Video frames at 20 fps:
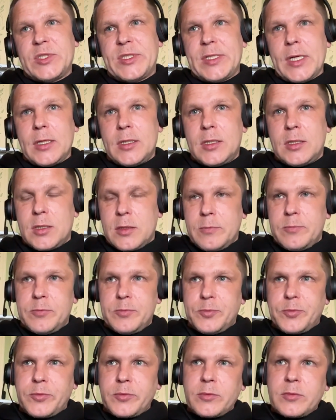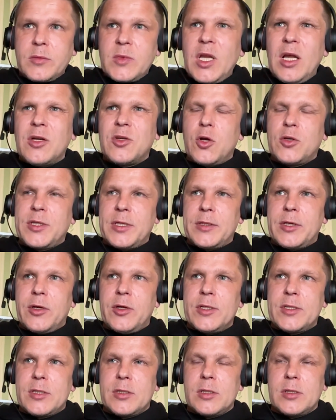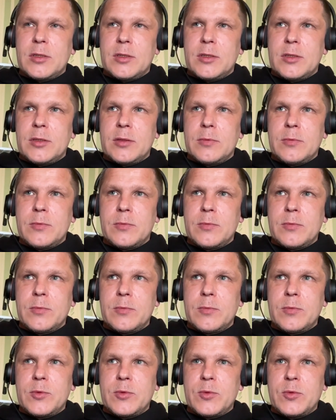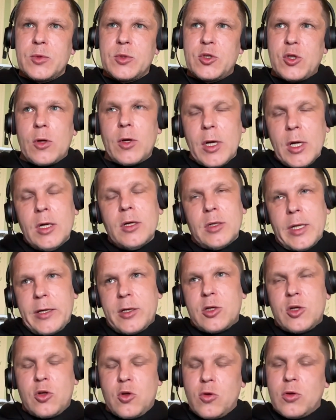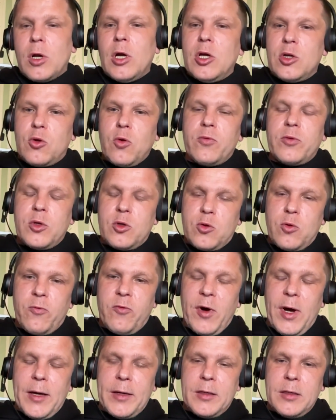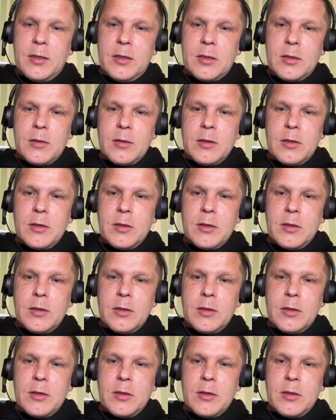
that, not increase, sorry, like to find